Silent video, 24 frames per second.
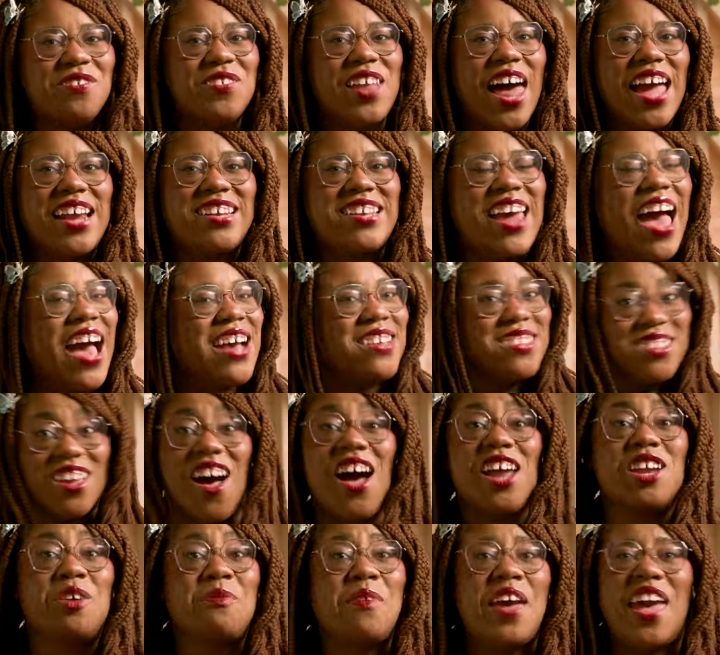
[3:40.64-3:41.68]
of like
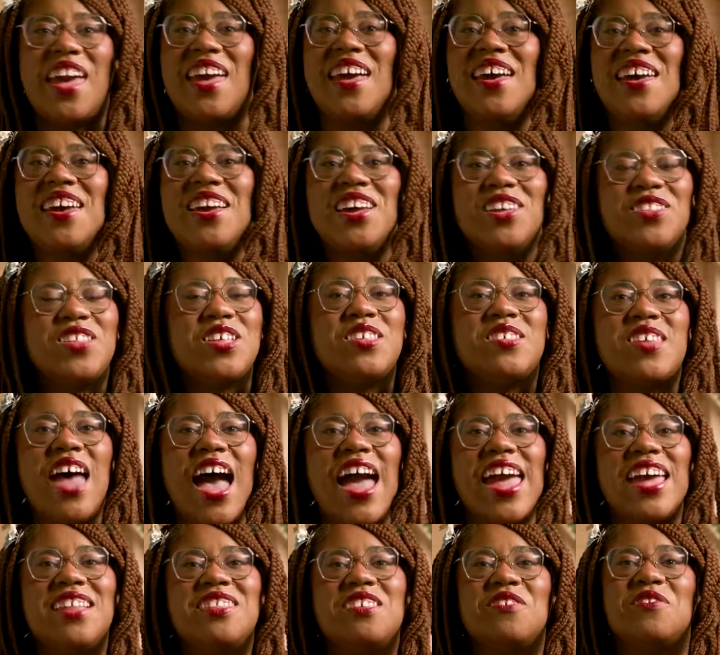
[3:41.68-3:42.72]
taxonomy, the
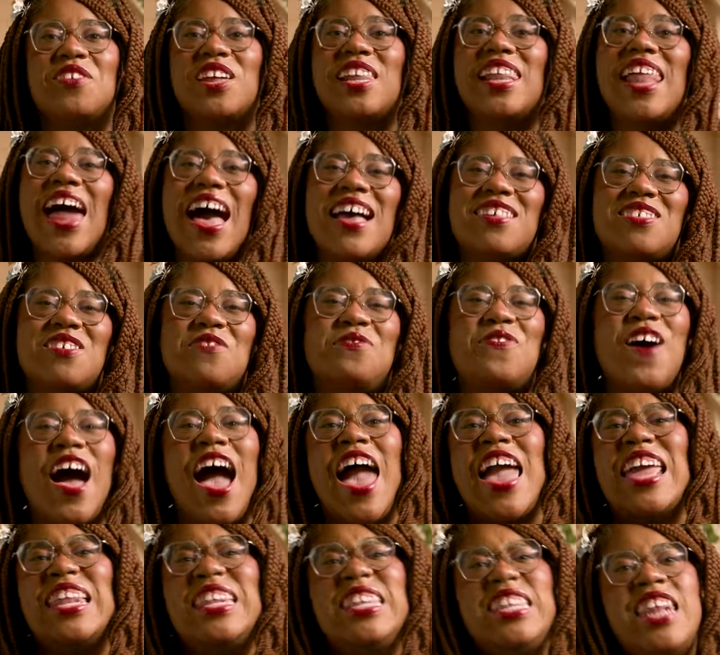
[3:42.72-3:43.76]
science of
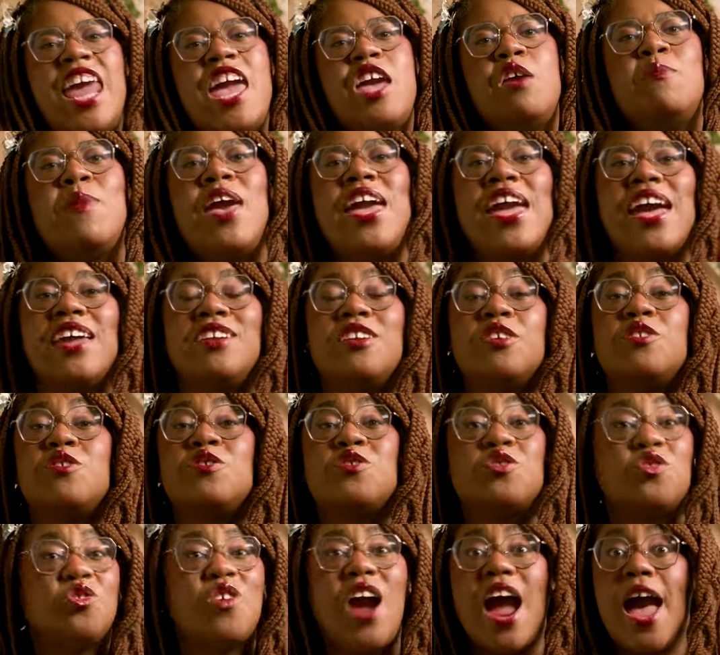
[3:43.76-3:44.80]
classifying, naming, and
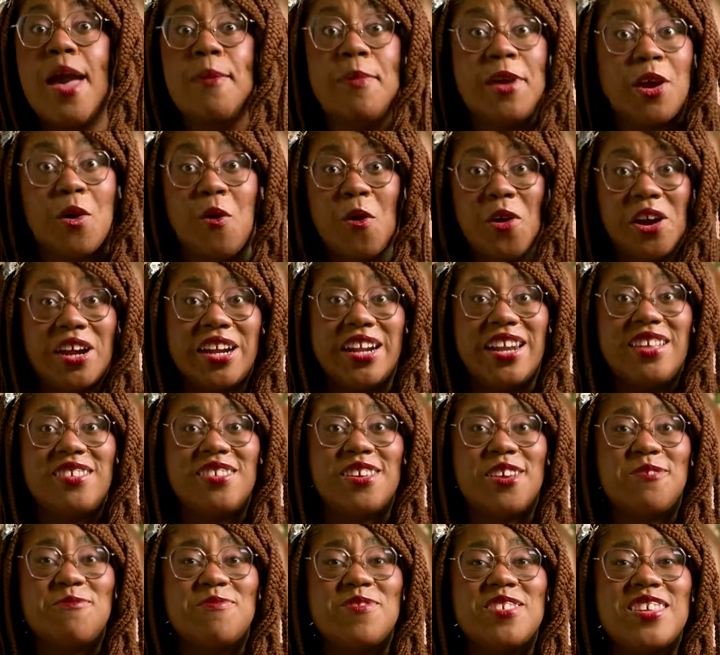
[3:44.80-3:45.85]
describing
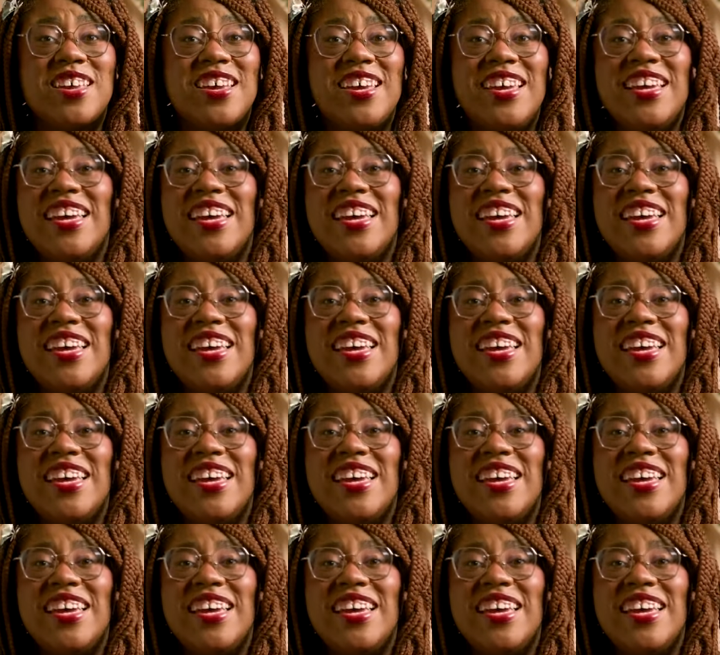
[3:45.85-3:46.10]
organisms.